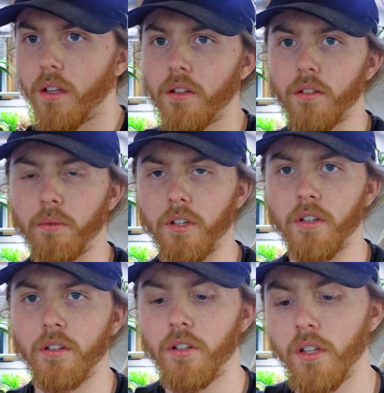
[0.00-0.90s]

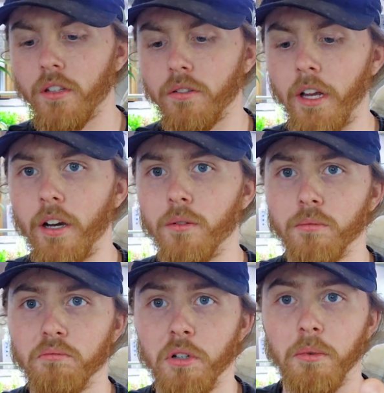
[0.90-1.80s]
So now
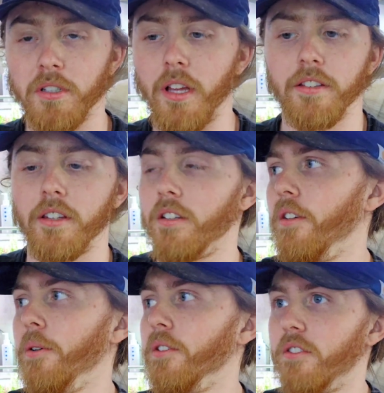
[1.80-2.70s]
pretty much the last thing to
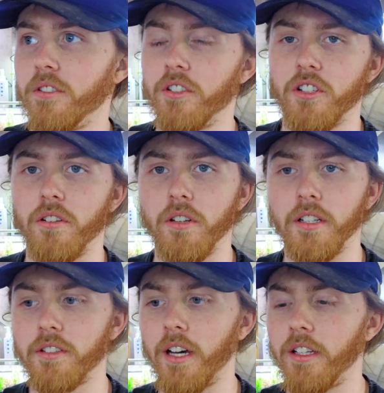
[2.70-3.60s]
do is just to show you
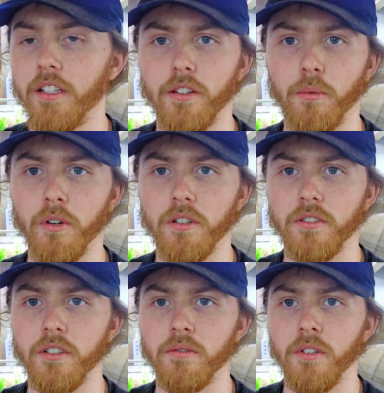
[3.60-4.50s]
guys kind of in the works
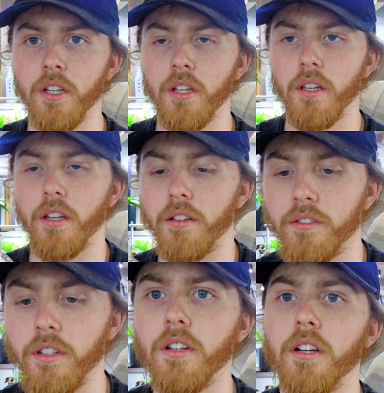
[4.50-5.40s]
and
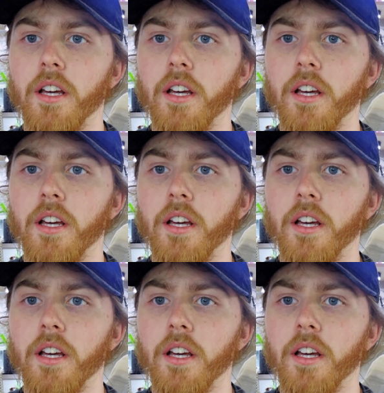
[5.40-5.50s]
see it in